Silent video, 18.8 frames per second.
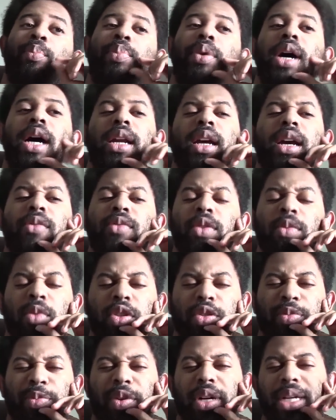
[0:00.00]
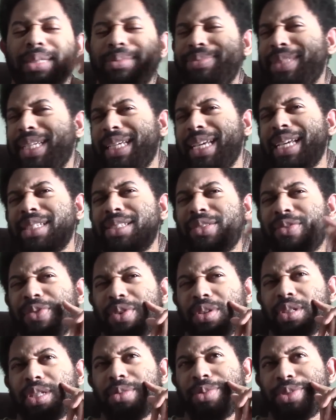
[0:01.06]
But for the most part, I guess the
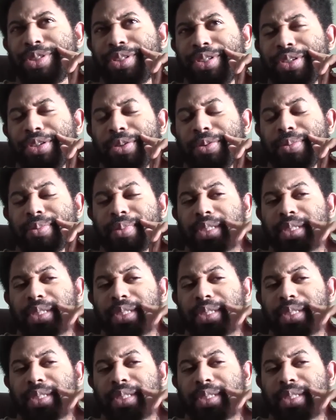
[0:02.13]
first thing we should do